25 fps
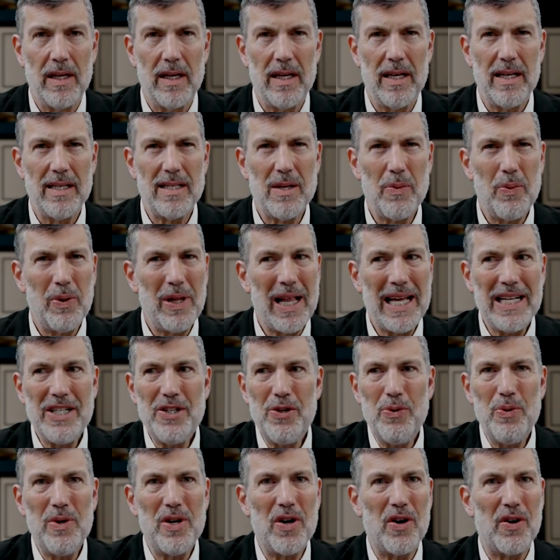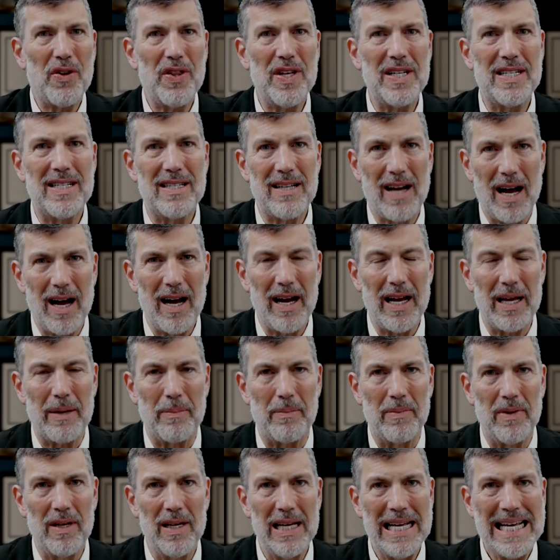He said, well, I do it all the
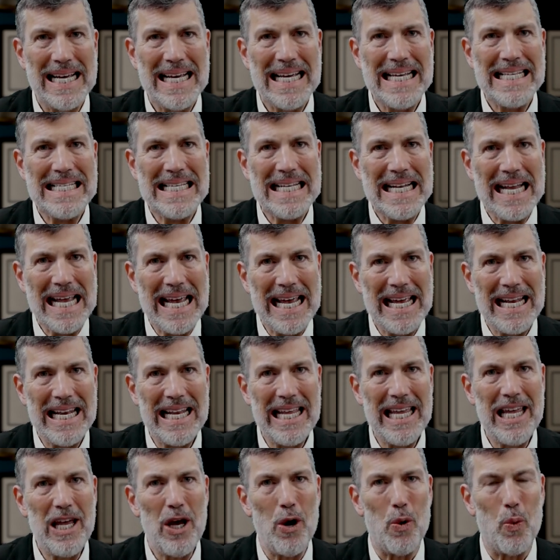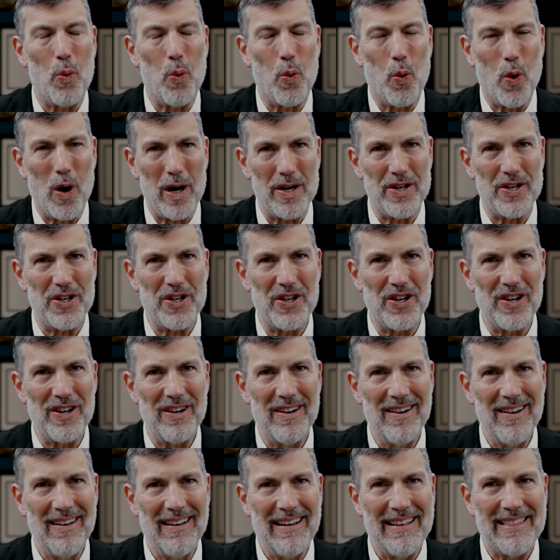time. Is it any wonder
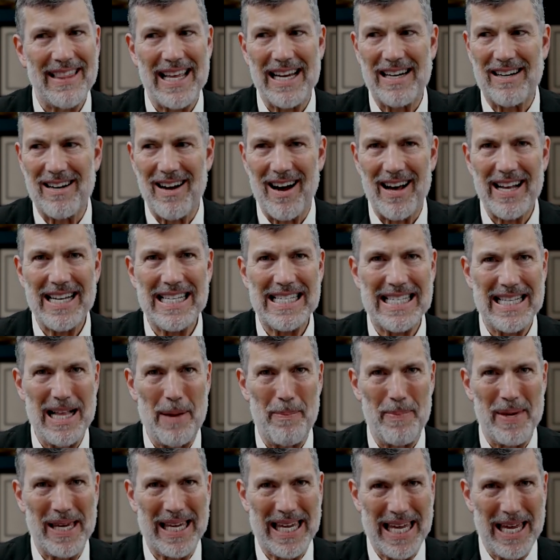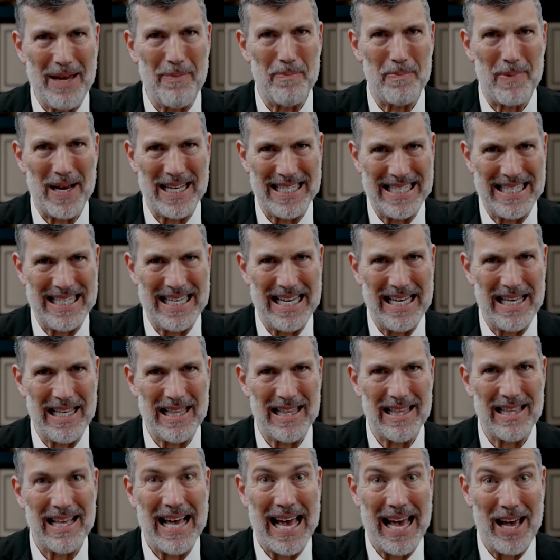that God has let me keep my
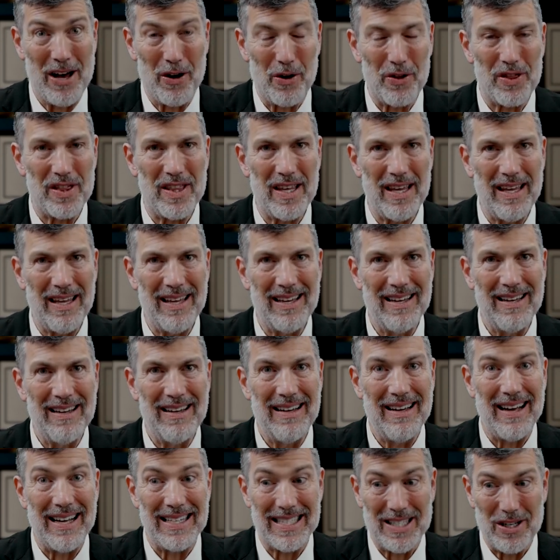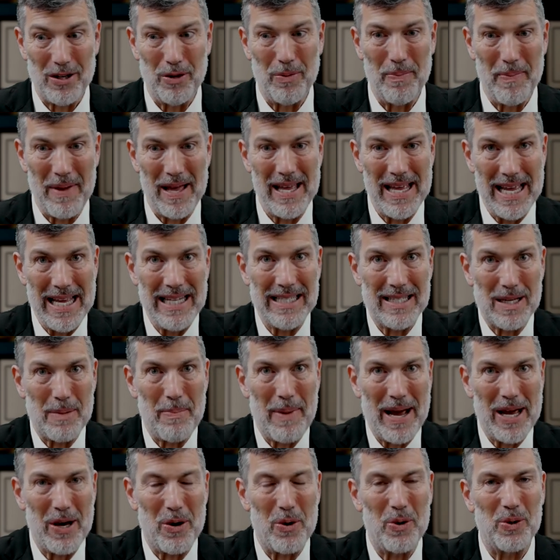teeth healthy until into
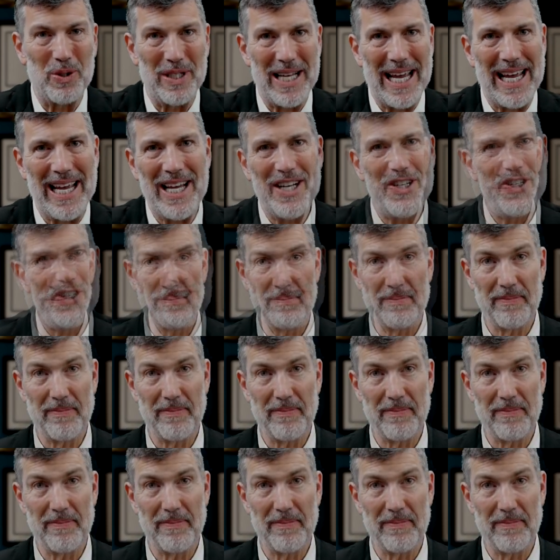my old age?